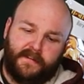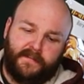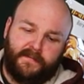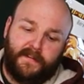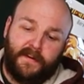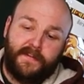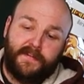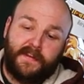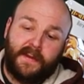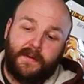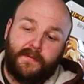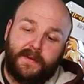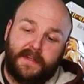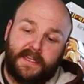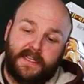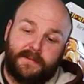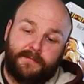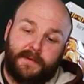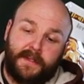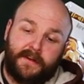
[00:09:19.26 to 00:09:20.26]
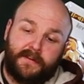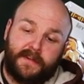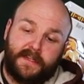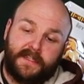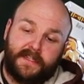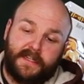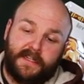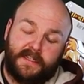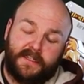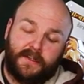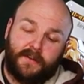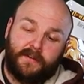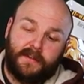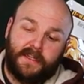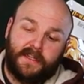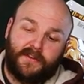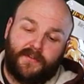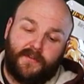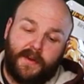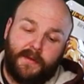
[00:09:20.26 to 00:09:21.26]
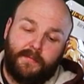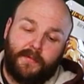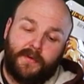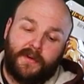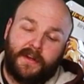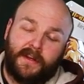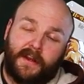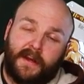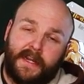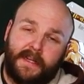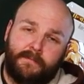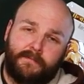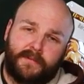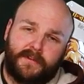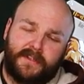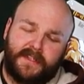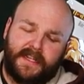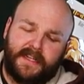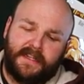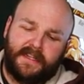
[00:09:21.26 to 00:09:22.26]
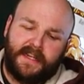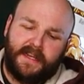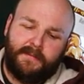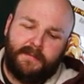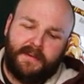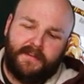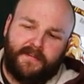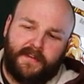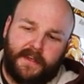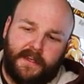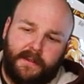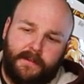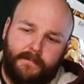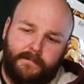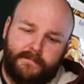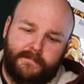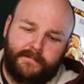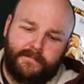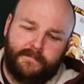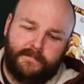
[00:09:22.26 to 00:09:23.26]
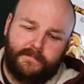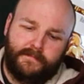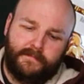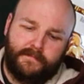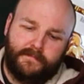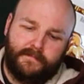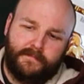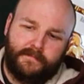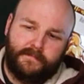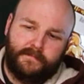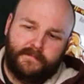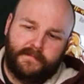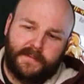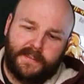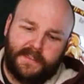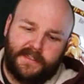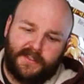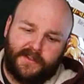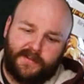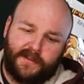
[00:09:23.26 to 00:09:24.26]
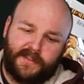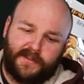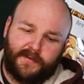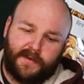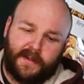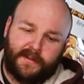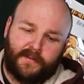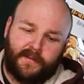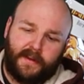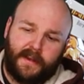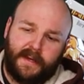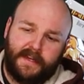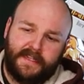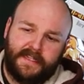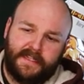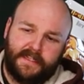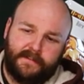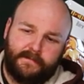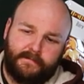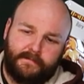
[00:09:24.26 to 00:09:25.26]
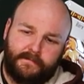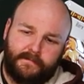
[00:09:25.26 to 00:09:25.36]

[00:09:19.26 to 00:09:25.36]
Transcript: Fun thing with this beer is it's only a 3.9% ABV, so it's rather light.